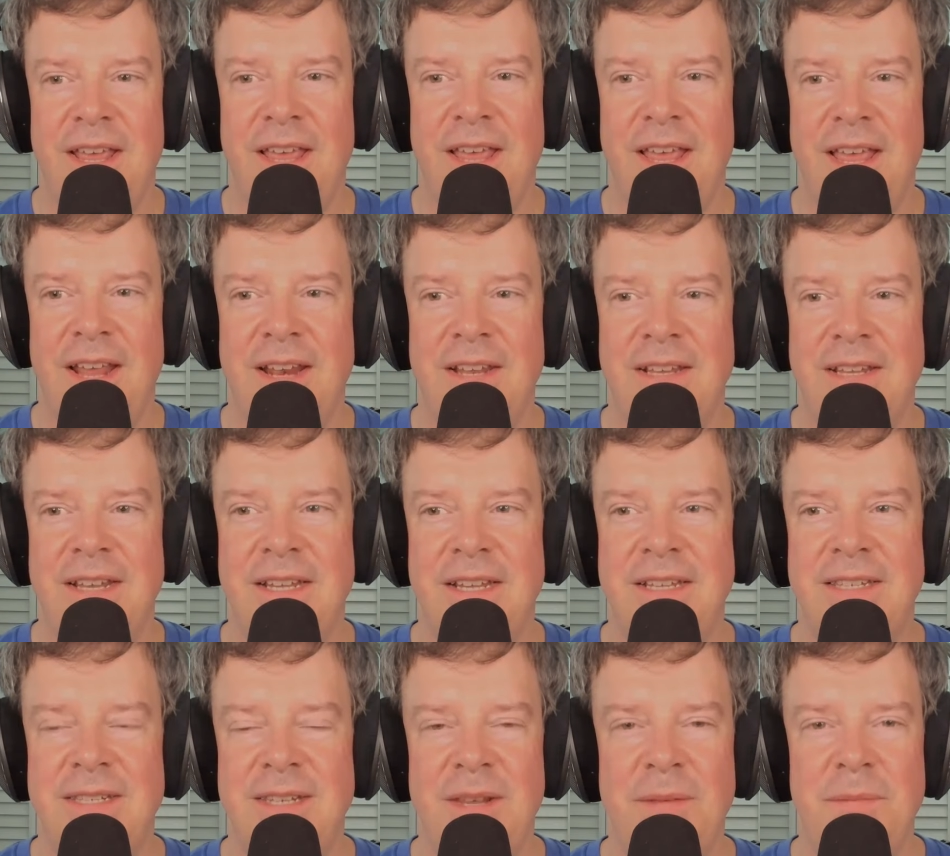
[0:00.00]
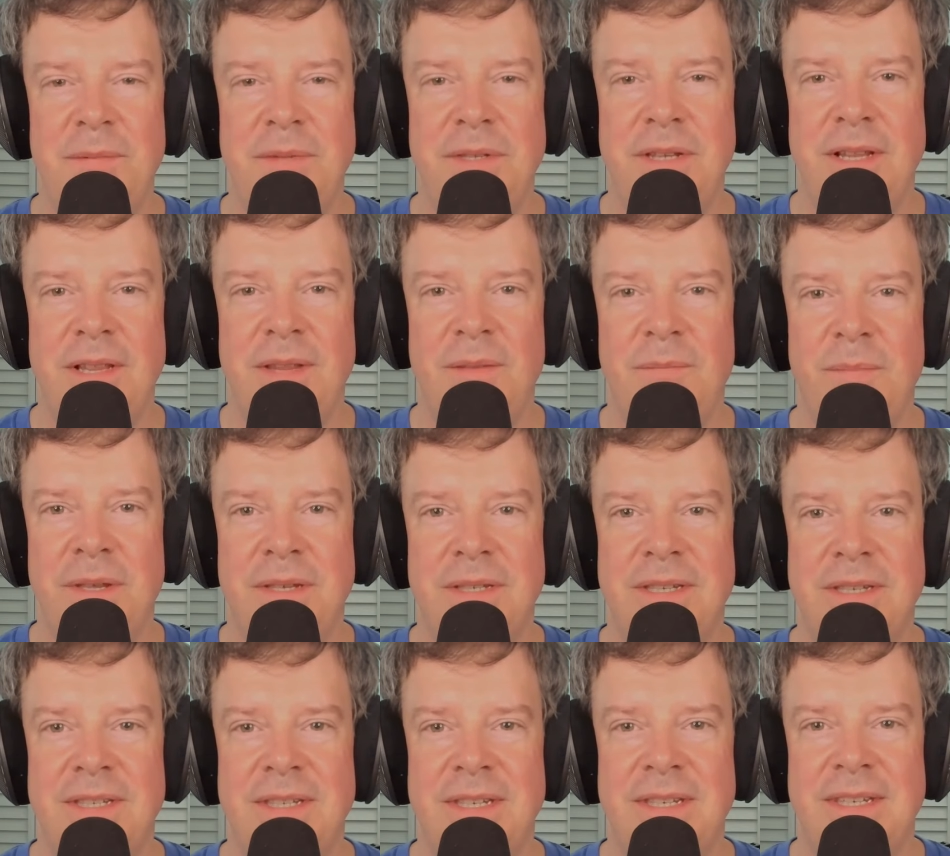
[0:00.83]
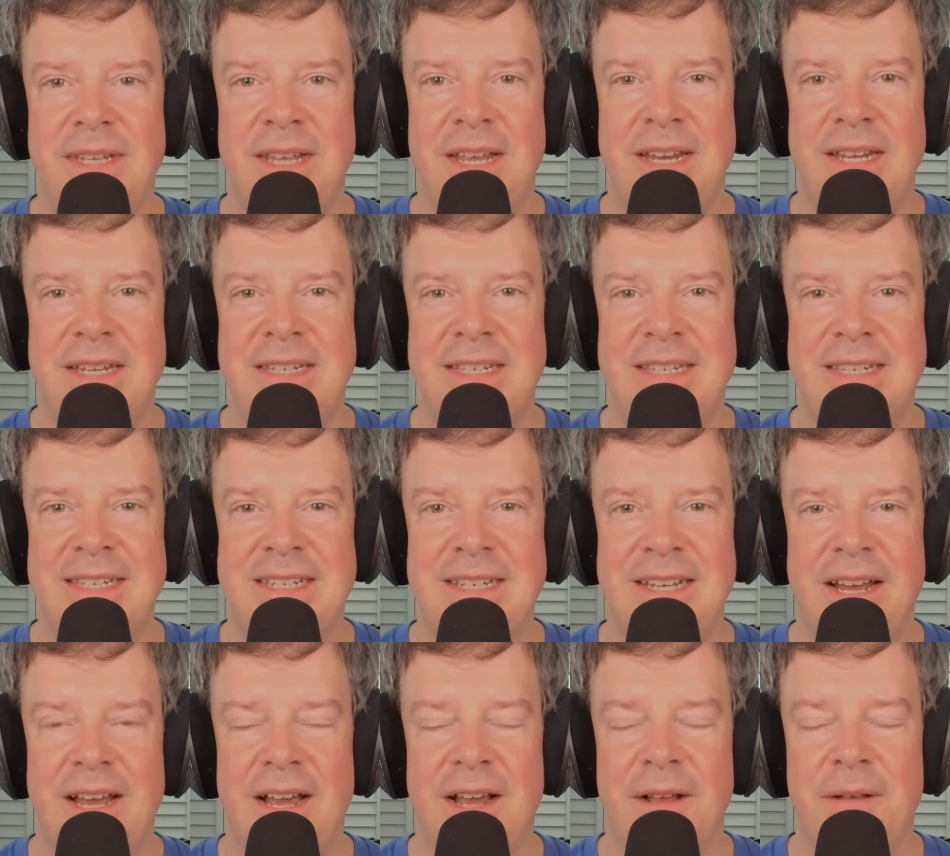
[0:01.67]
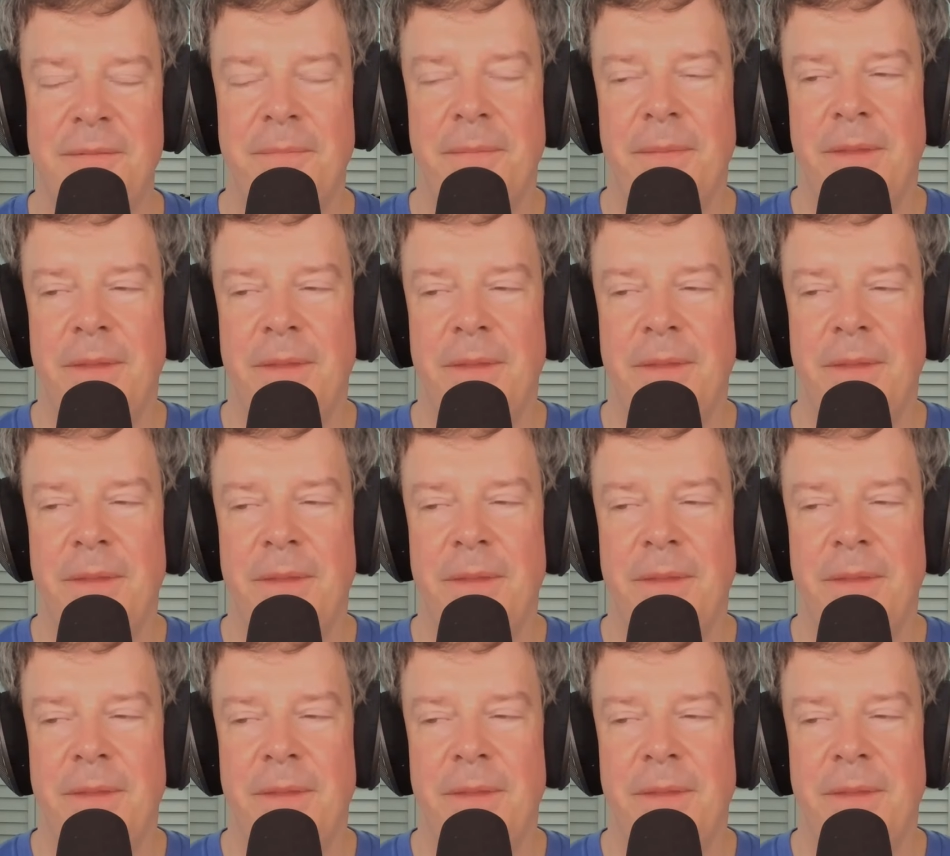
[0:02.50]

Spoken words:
And it seems like the business is getting stuck.